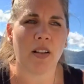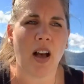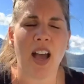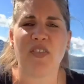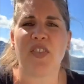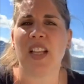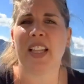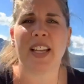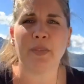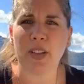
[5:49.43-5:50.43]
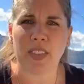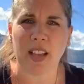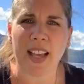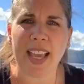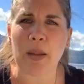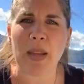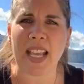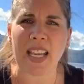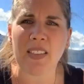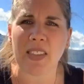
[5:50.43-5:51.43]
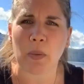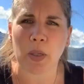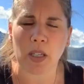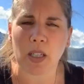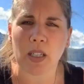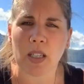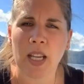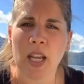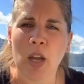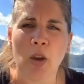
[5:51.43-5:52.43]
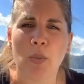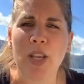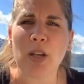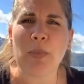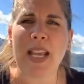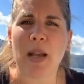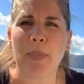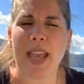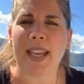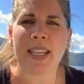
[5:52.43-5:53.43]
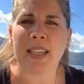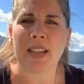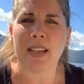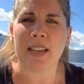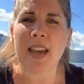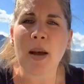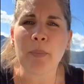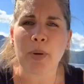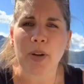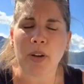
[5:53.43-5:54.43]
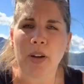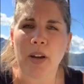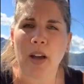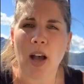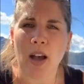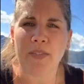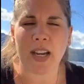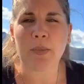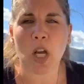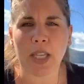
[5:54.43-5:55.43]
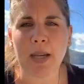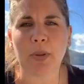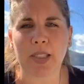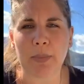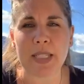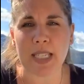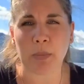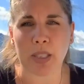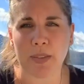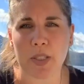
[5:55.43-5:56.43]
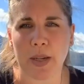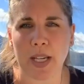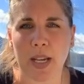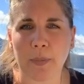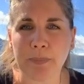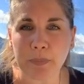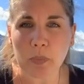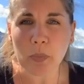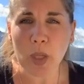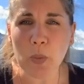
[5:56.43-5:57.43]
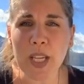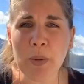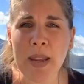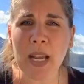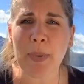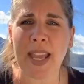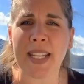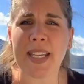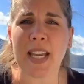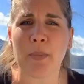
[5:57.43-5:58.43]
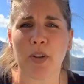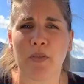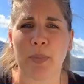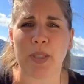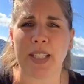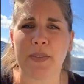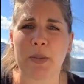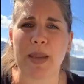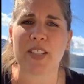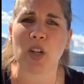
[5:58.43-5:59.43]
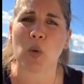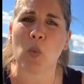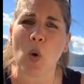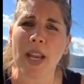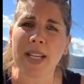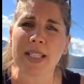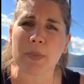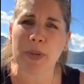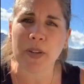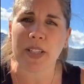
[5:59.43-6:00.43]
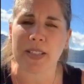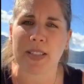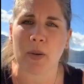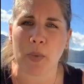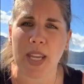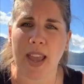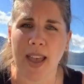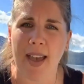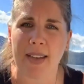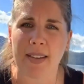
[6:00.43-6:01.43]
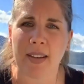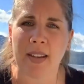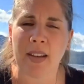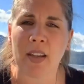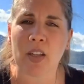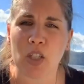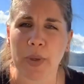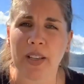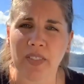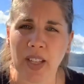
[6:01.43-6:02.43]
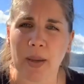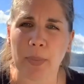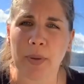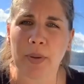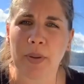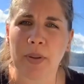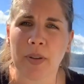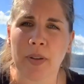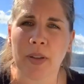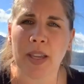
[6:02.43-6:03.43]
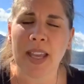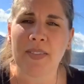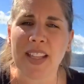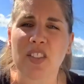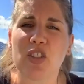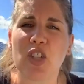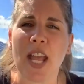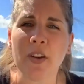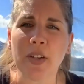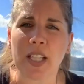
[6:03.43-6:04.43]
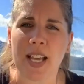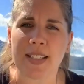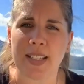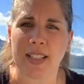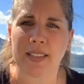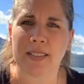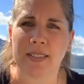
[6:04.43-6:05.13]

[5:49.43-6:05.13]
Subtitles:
I fail at everything, I can't make anything work. We could make up any number of, and I'm talking about limiting beliefs right now, we could make up any number of beliefs based on one experience that we had doing a flip. That's generalizing.